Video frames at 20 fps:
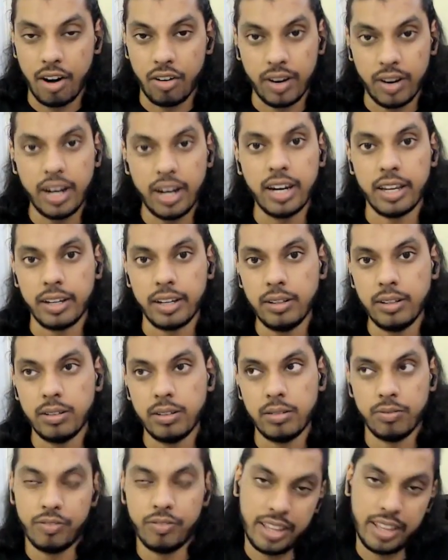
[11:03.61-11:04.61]
running,
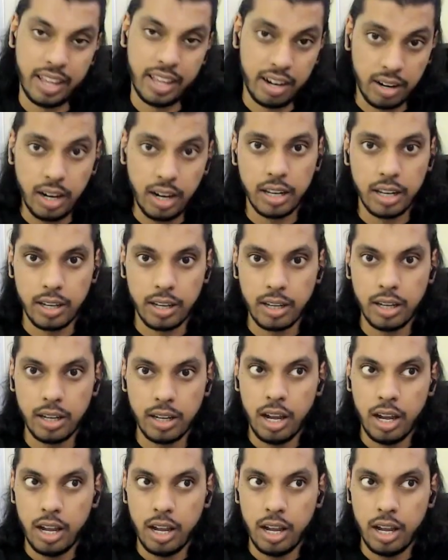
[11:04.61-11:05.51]
when they are running,